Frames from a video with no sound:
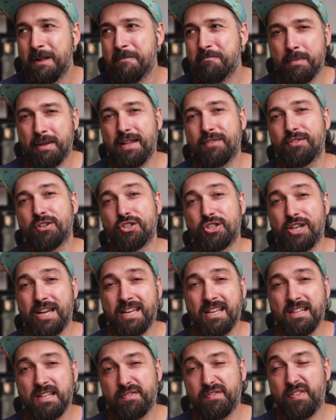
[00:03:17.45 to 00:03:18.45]
But after
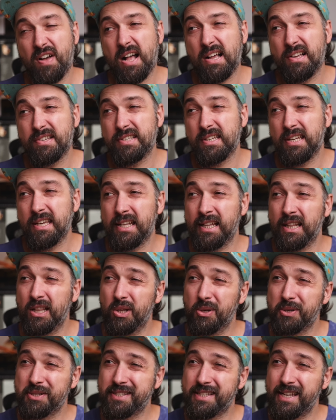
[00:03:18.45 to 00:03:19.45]
checking the files, it
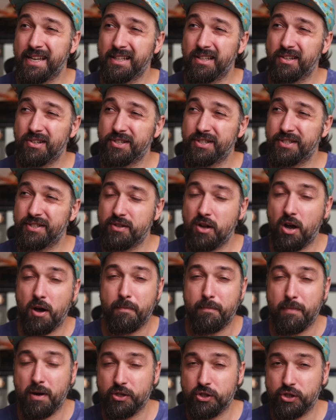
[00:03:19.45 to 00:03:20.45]
looks like there's
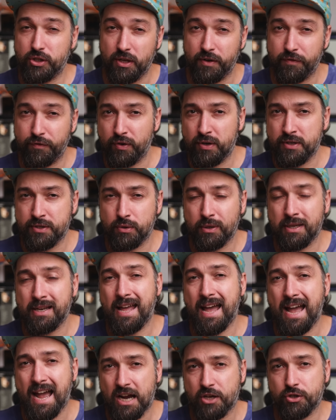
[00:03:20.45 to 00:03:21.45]
not much difference. You can
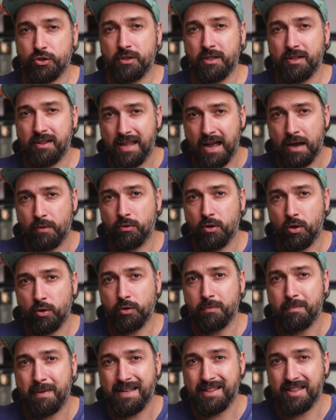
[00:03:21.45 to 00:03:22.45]
actually
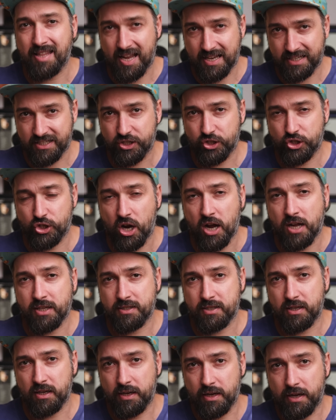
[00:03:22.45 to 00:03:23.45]
download my test
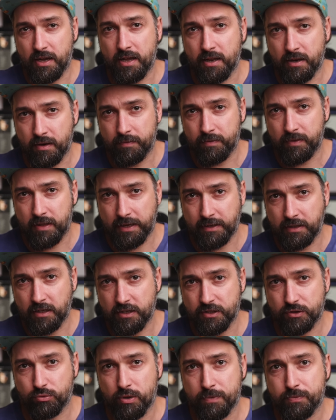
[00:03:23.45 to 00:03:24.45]
shots in the
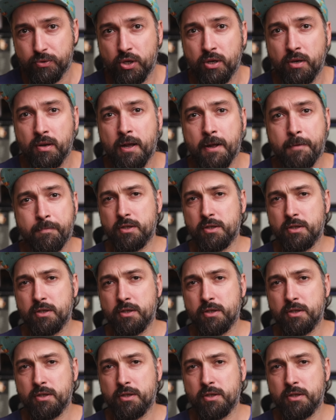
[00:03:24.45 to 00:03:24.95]
description.